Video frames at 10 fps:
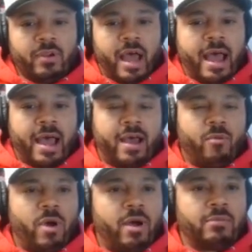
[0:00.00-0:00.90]

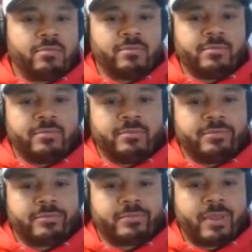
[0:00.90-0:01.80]
Well,
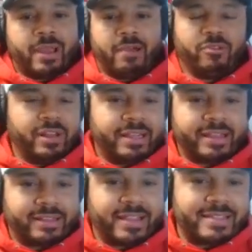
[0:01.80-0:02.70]
I really
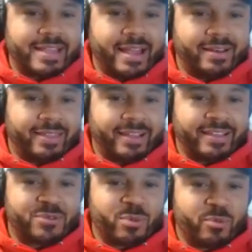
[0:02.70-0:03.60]
think that's it. I think
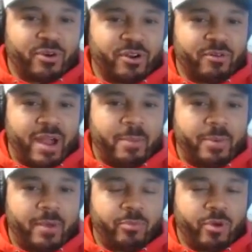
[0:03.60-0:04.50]
that's what we're going to
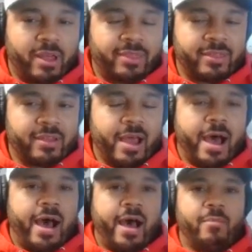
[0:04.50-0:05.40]
wrap up with.
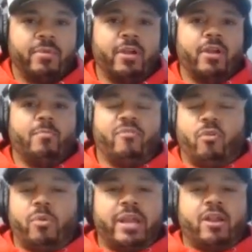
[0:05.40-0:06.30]

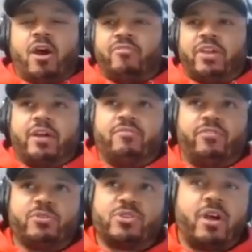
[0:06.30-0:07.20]
Before we get off here,
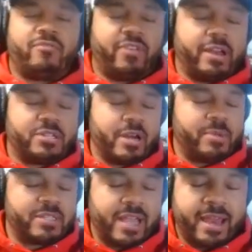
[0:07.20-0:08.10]
first off, like
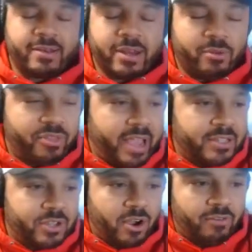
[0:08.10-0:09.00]
Jeremy said,
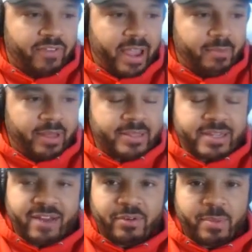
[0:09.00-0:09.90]
thanks to our
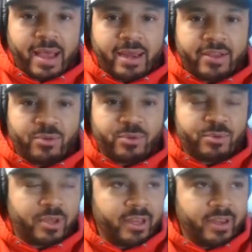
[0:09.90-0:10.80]
families and everybody
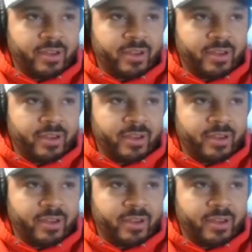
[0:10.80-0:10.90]
who